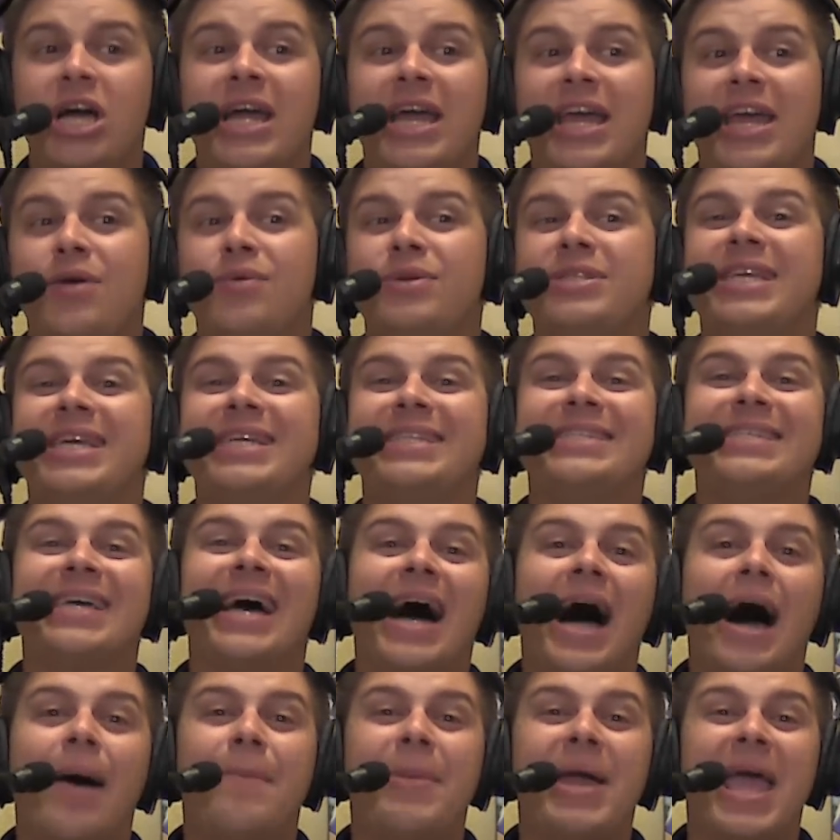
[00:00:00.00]
He was a
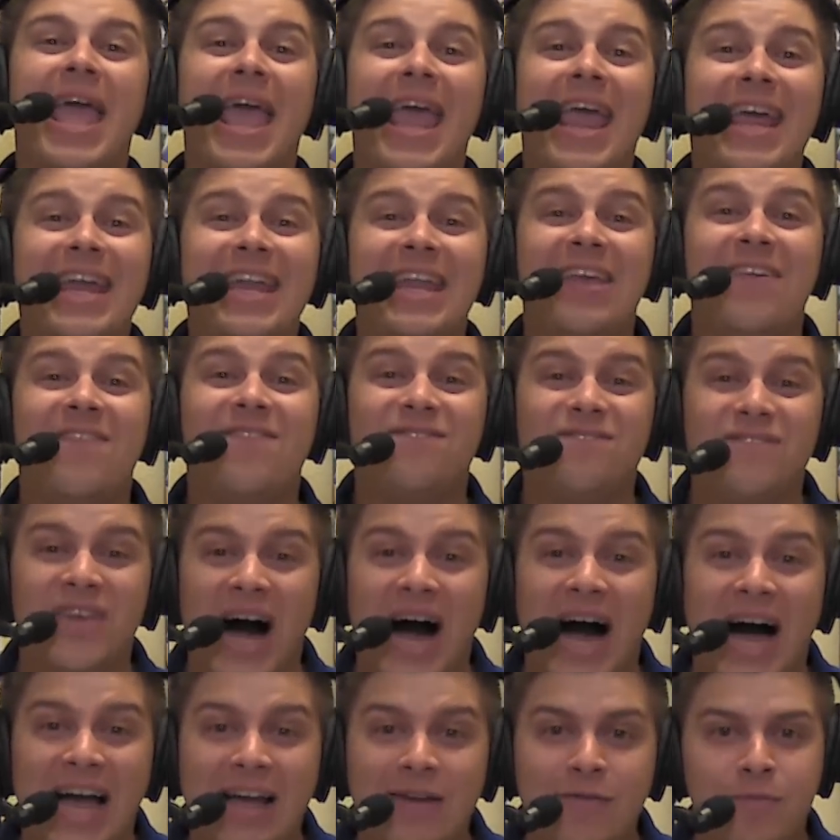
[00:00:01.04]
top
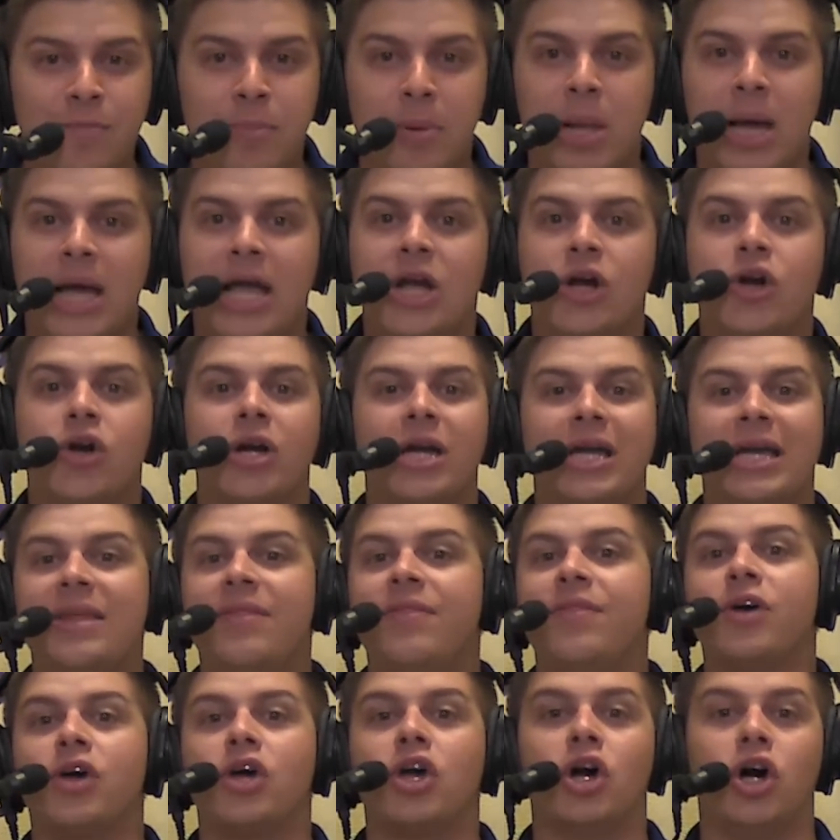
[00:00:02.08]
85 player in
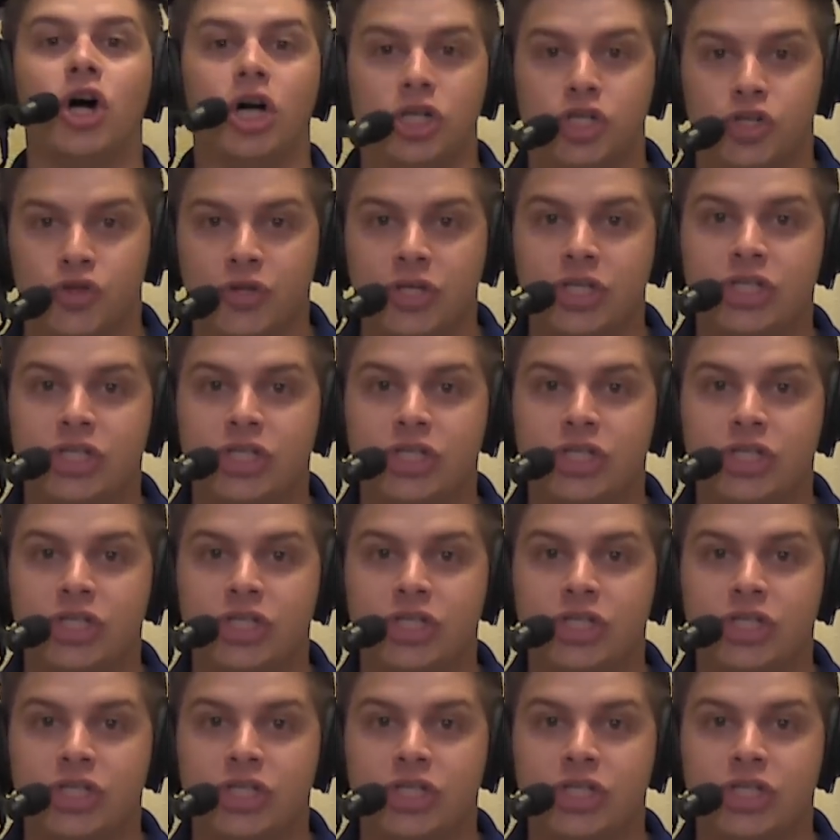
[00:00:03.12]
the country.